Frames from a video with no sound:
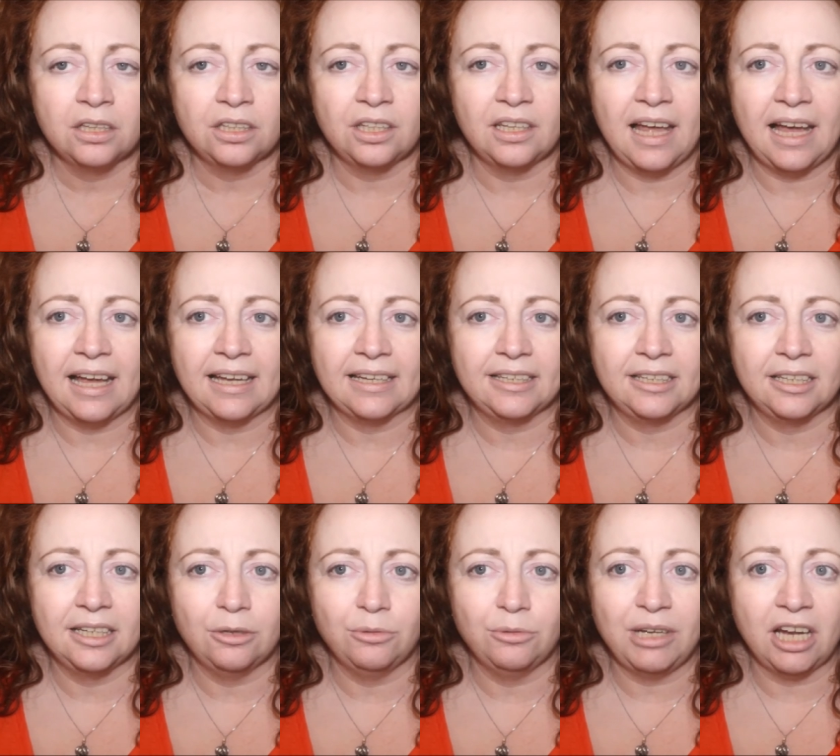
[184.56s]
they're like
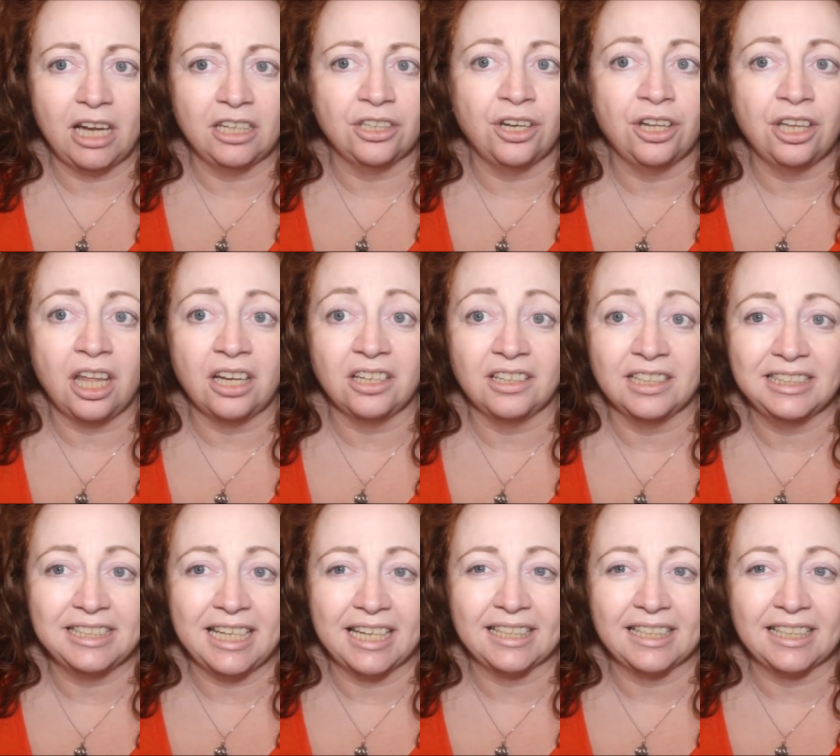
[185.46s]
we are no longer
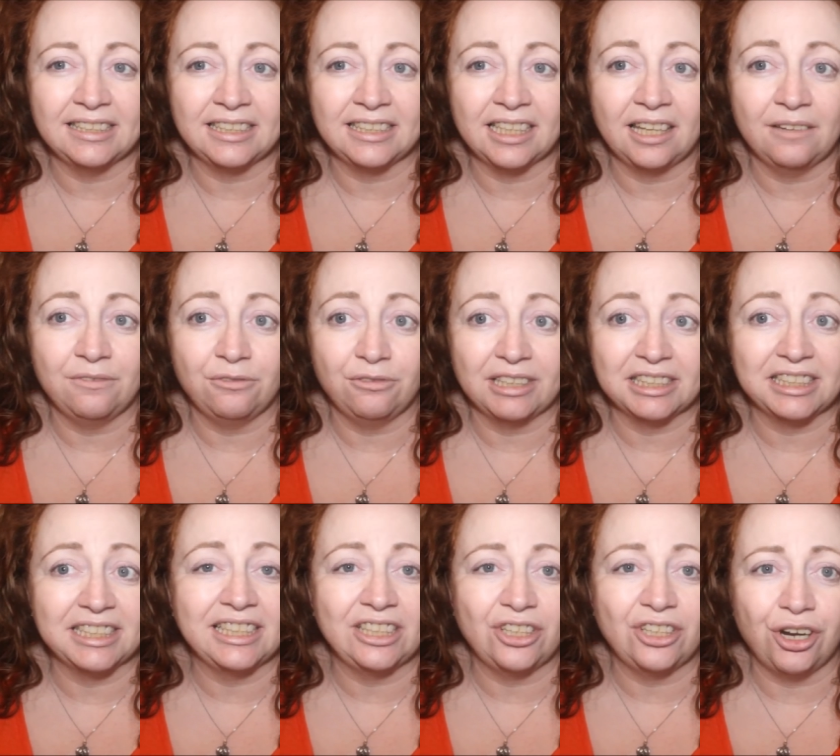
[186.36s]
taking
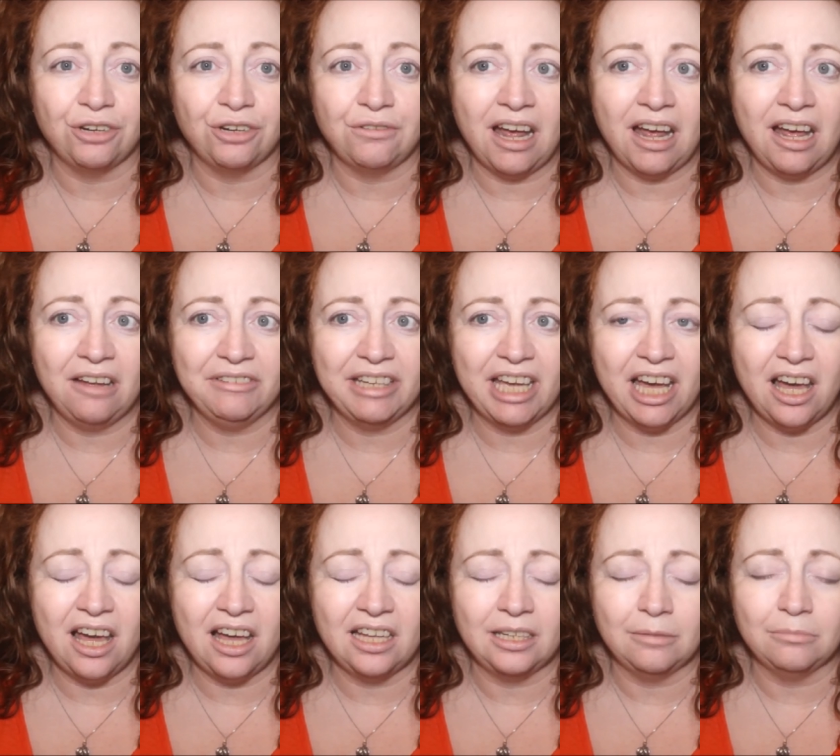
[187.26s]
deliveries in your
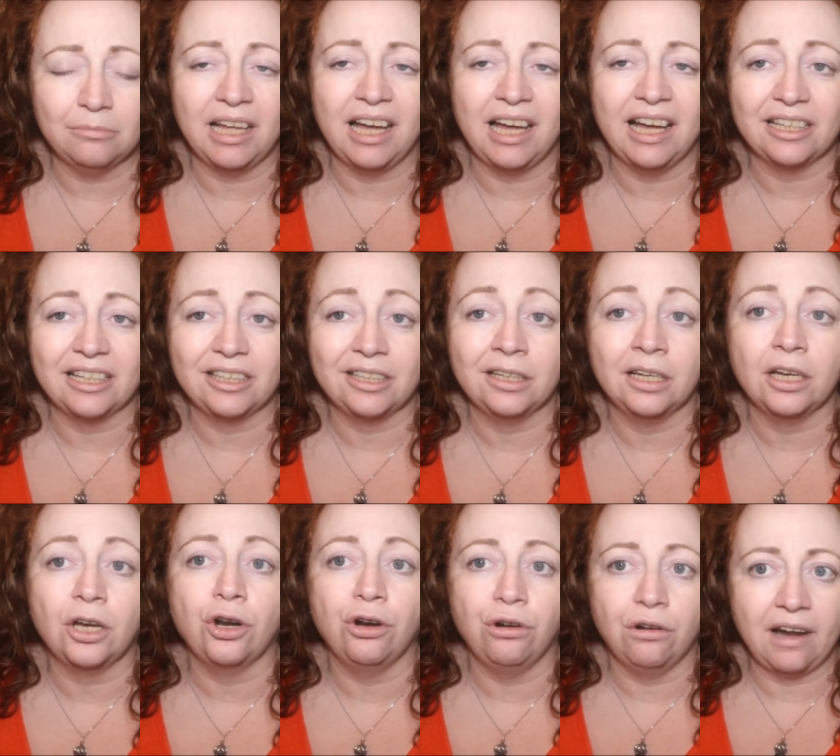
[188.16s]
area and I'm like
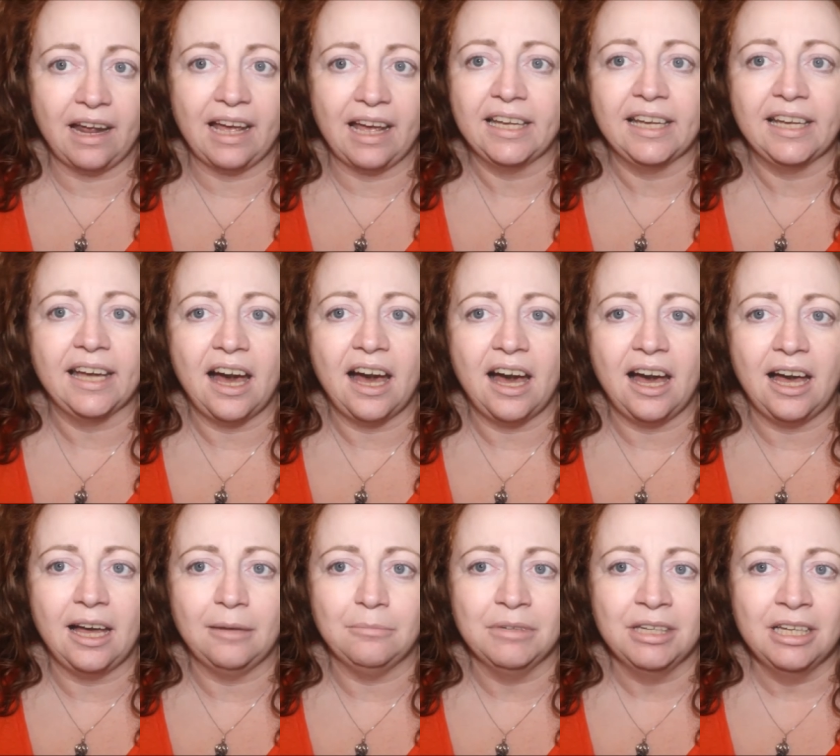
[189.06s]
great
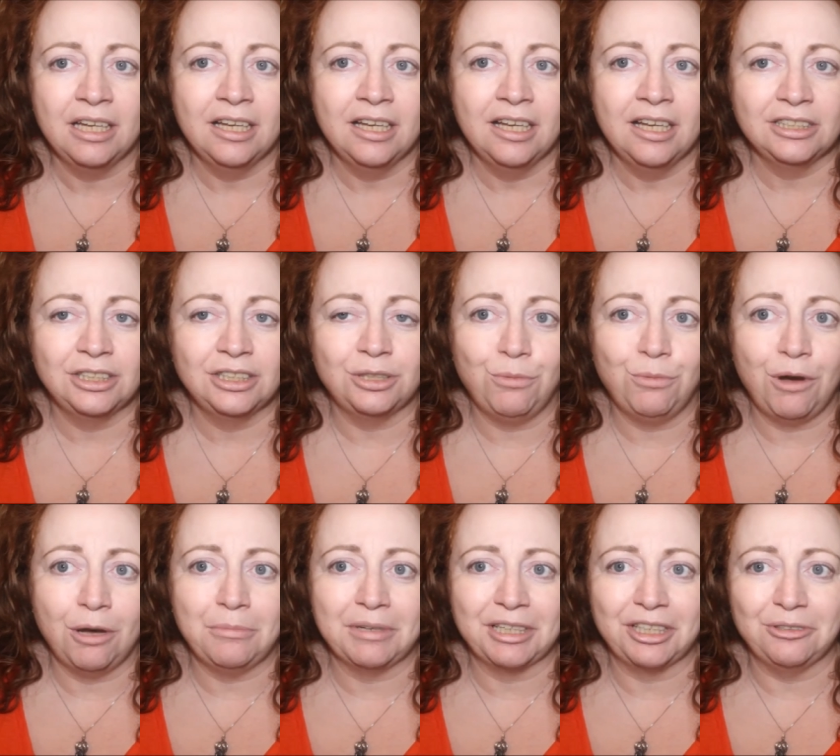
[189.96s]
um, so
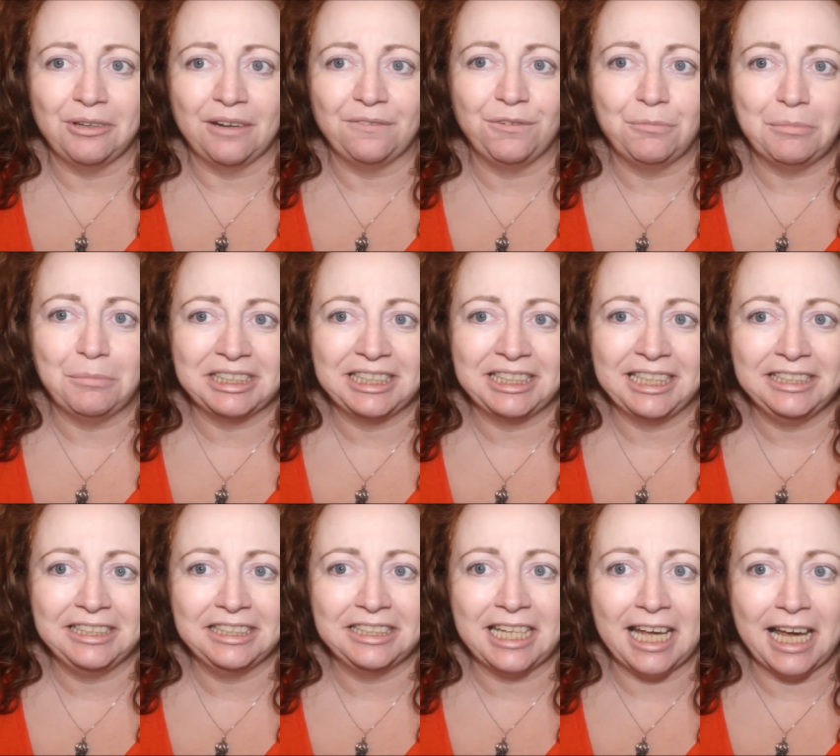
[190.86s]
what am I going to have for my
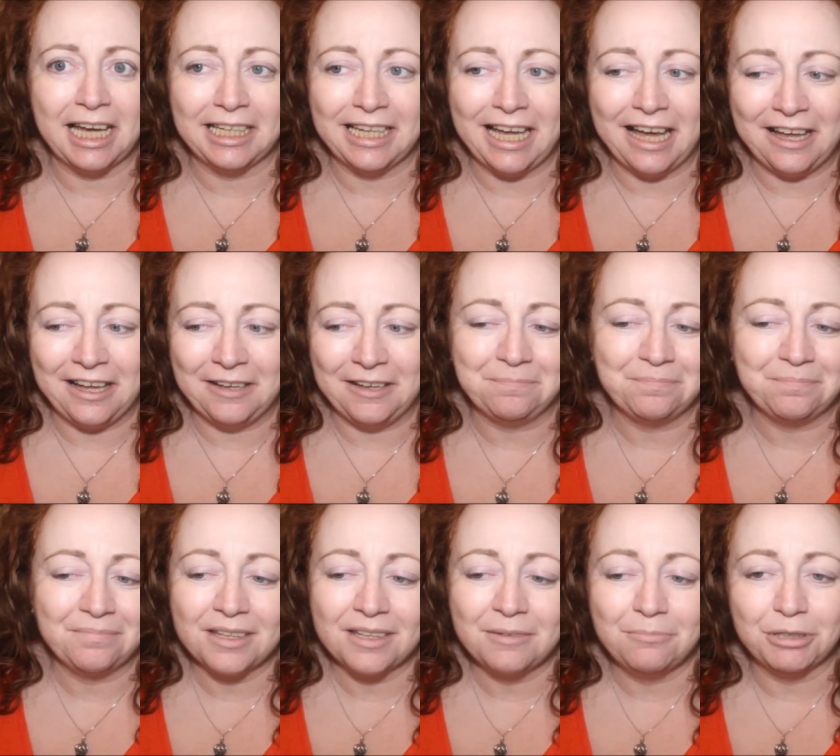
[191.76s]
tea tonight
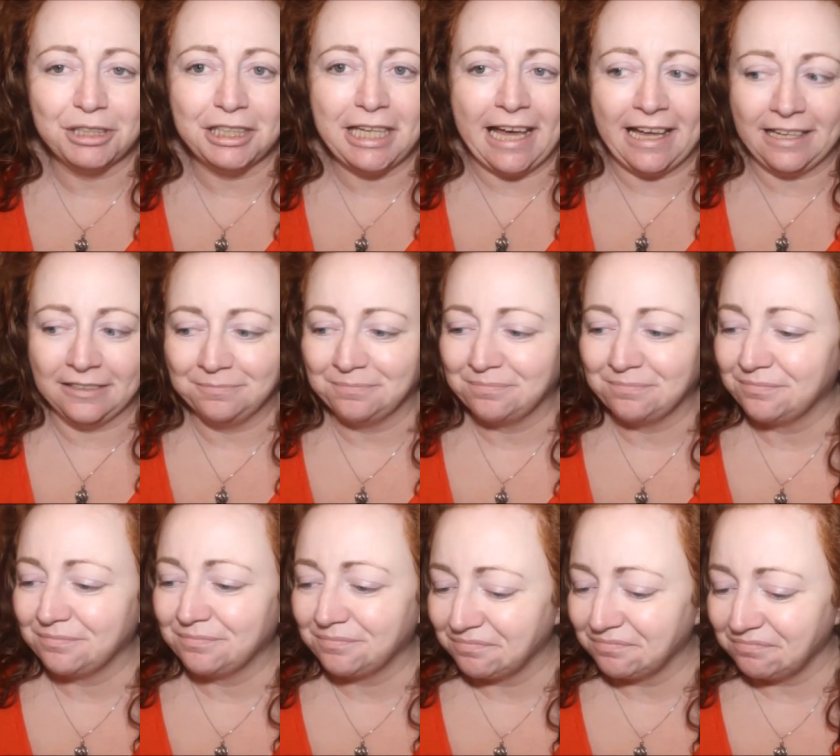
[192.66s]
um, but yeah
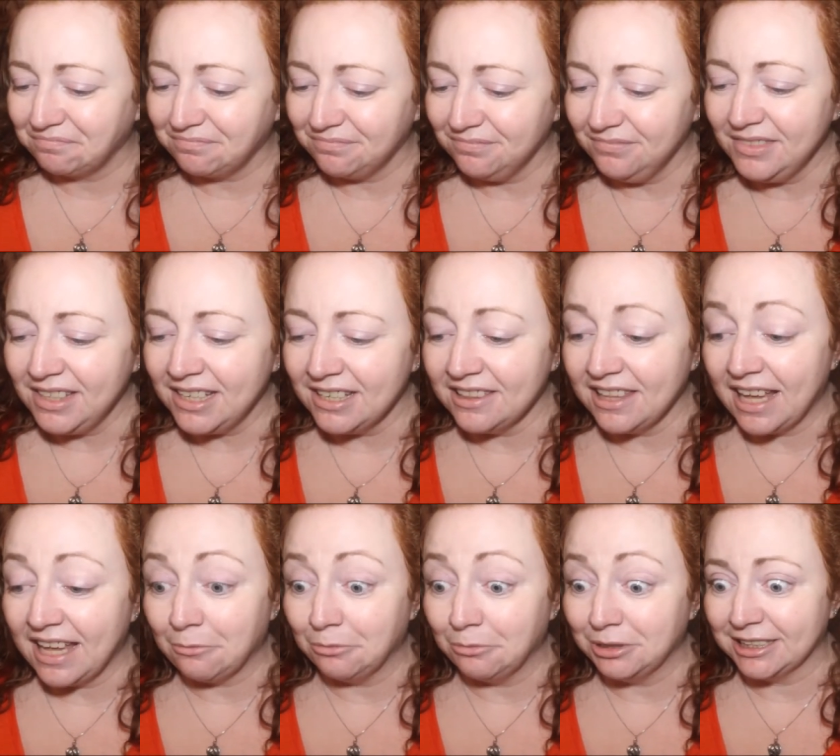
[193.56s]
and
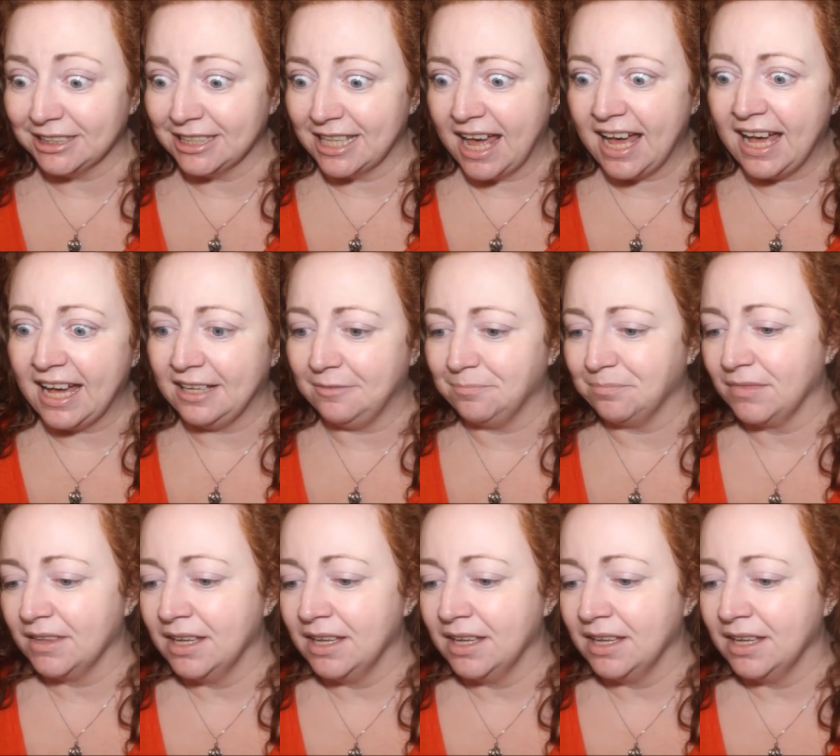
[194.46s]
that was that